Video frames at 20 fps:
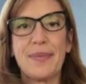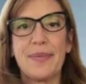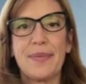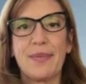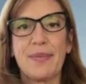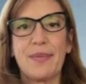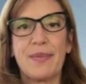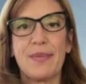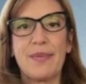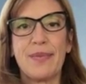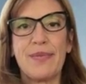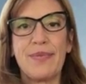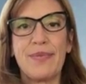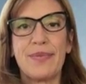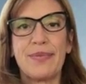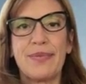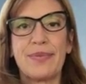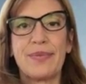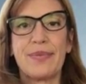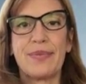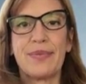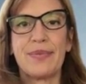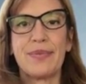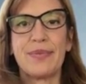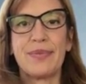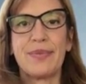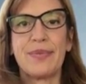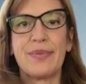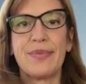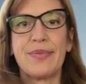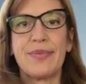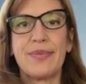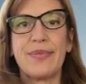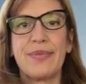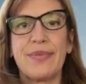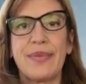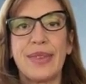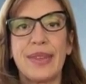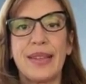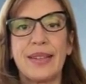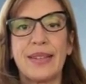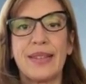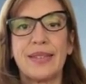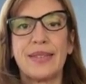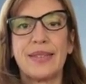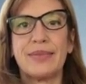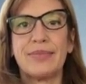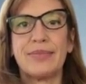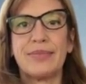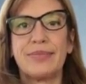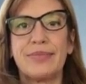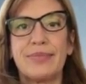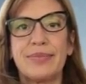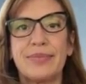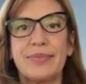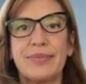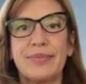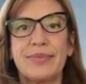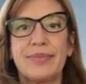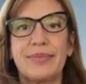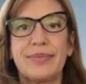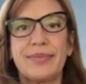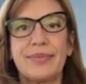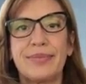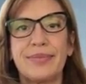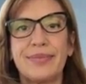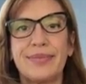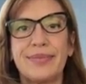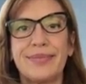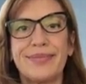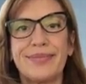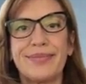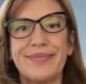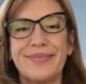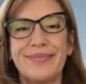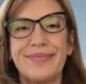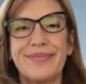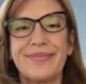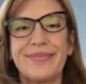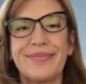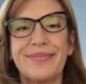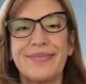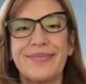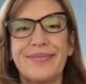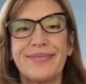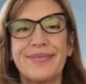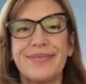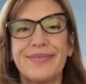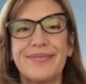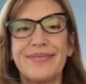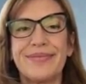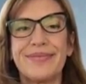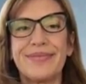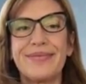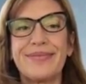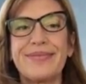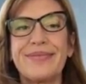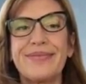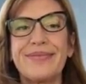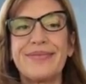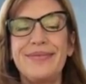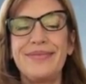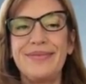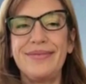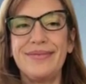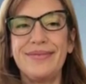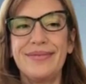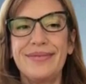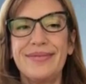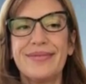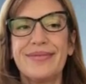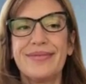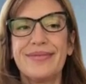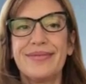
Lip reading: (not speaking)